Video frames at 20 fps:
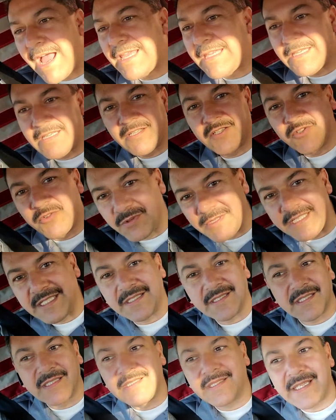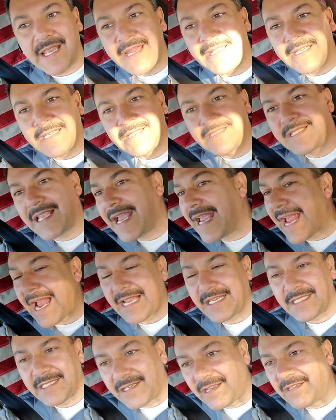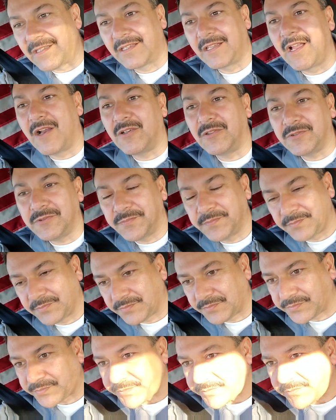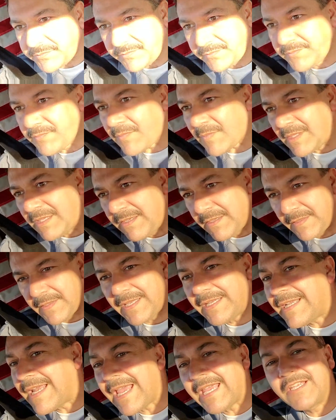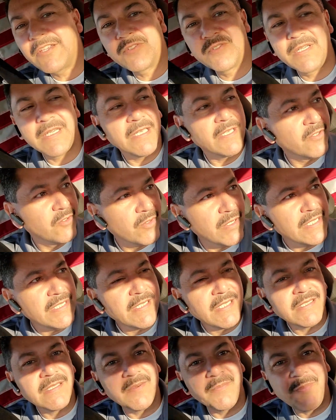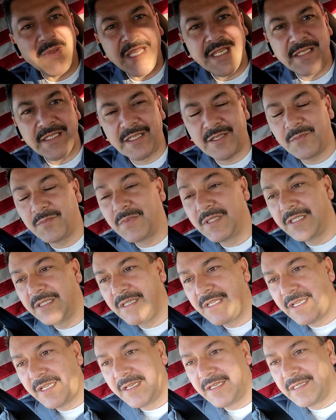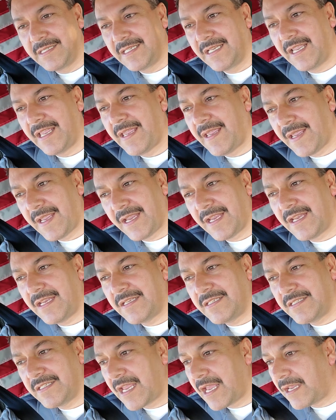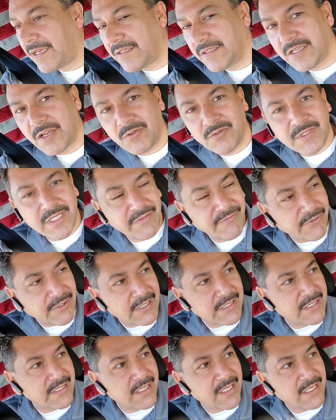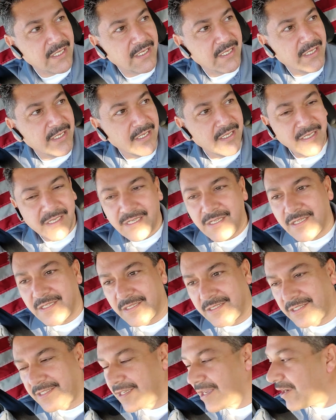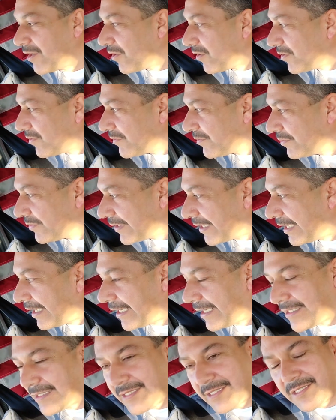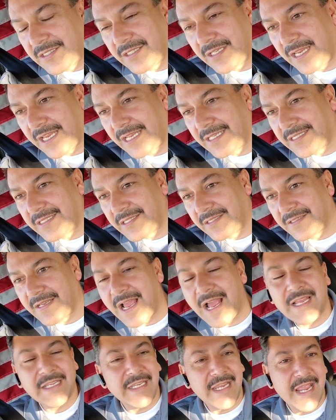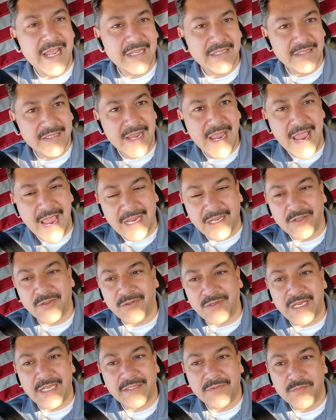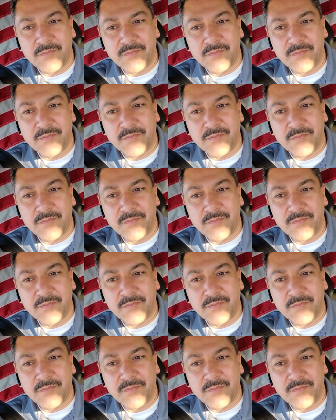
increased the settings. I had it on low, then I increased it to medium, and no difference. So it's not as accurate